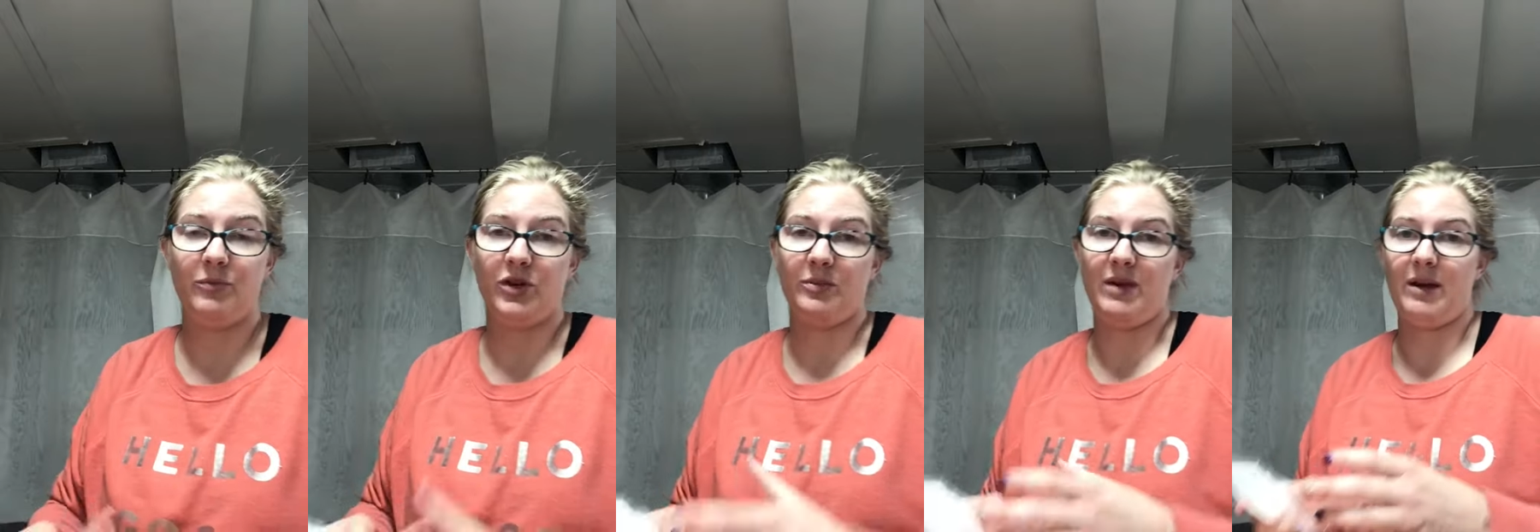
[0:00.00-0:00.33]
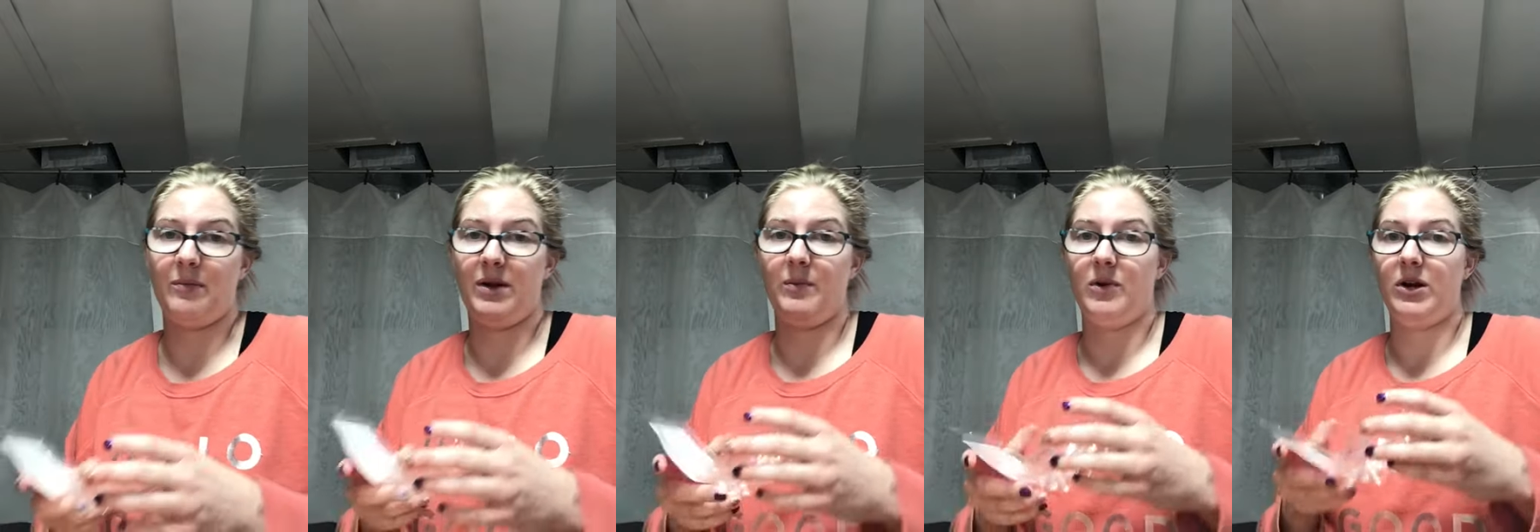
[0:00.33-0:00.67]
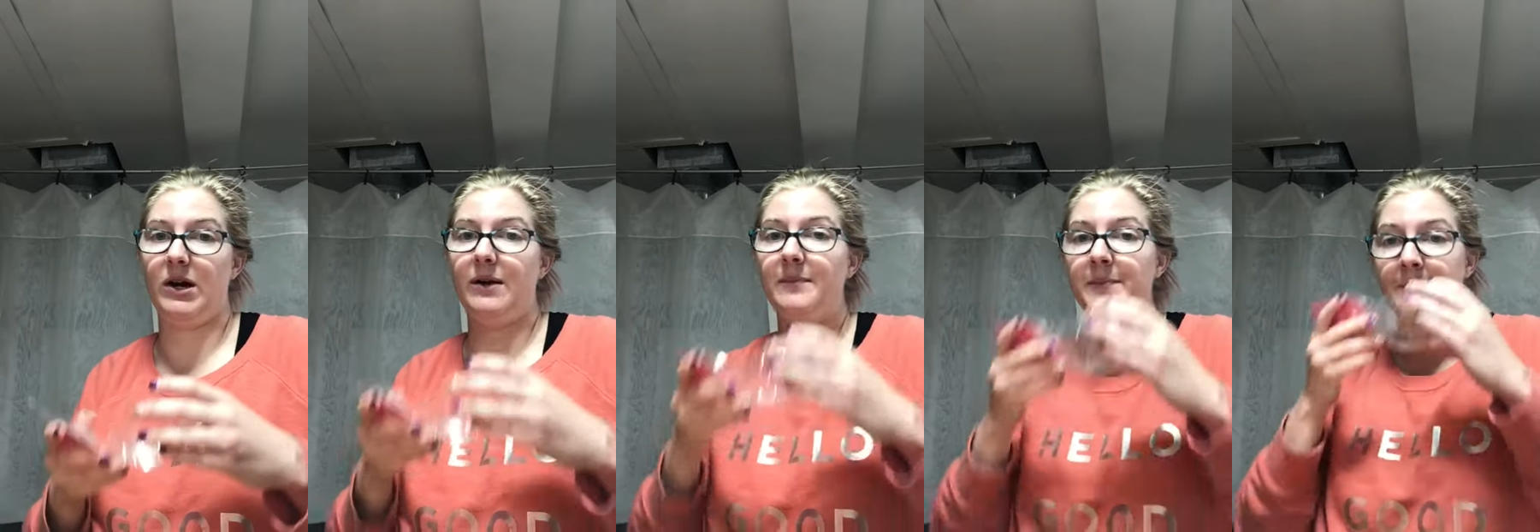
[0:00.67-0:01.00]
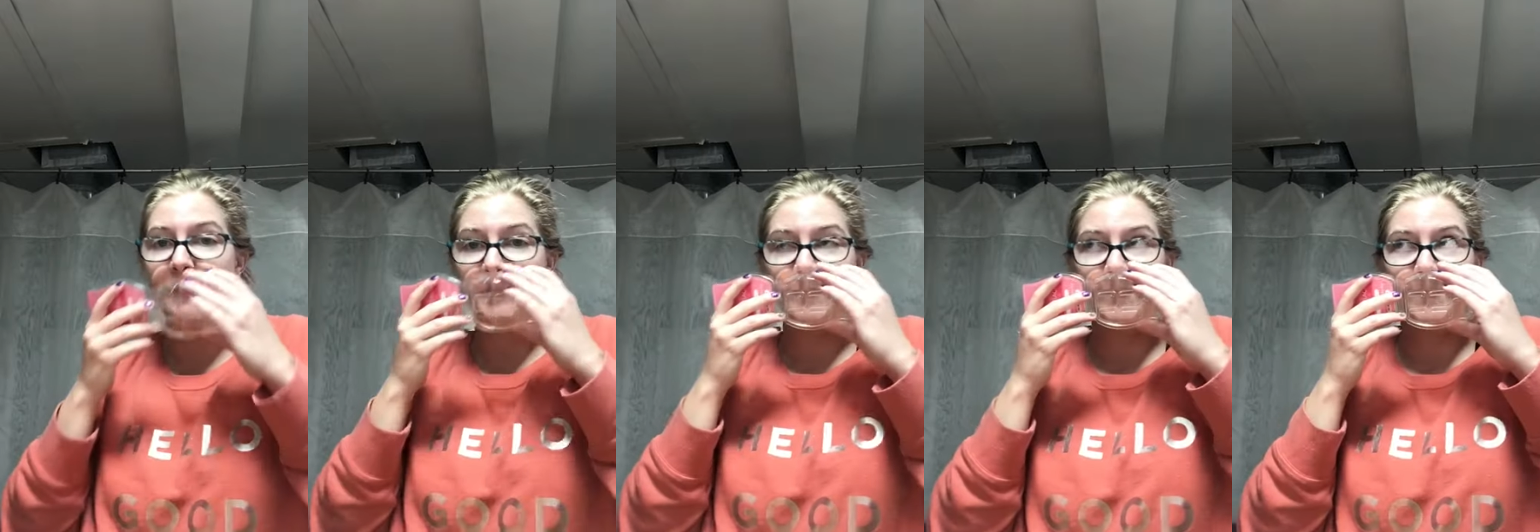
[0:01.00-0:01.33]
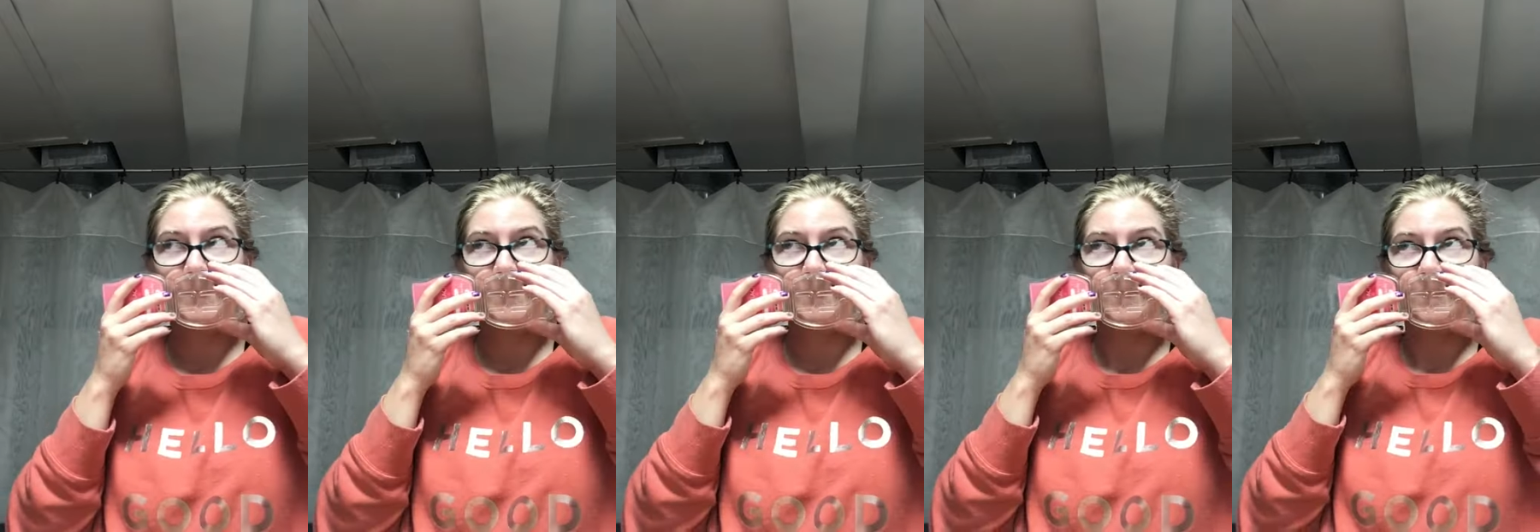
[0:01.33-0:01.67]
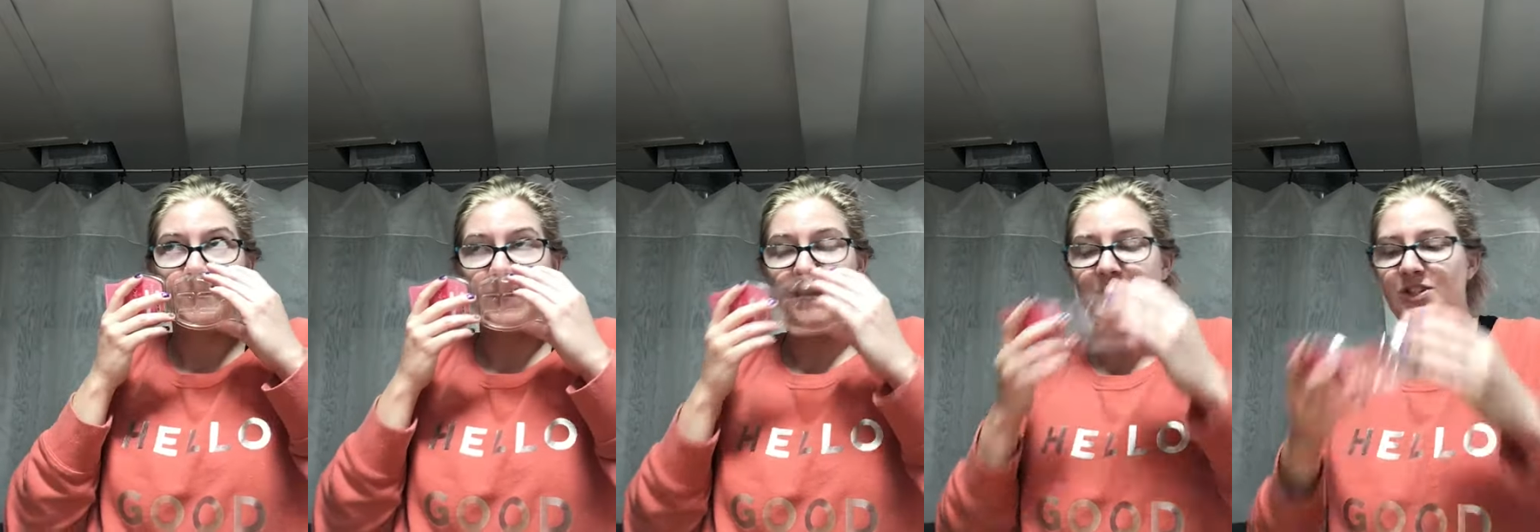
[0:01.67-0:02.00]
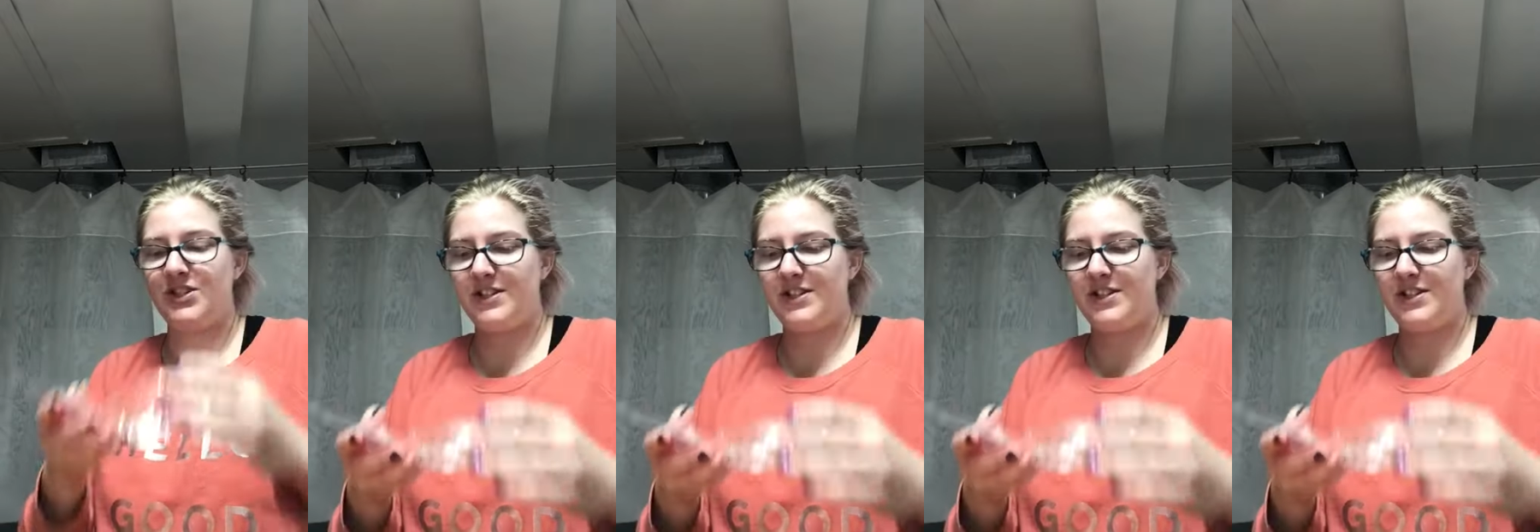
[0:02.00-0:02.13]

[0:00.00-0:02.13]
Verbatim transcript: and Bring Back My Bar. It's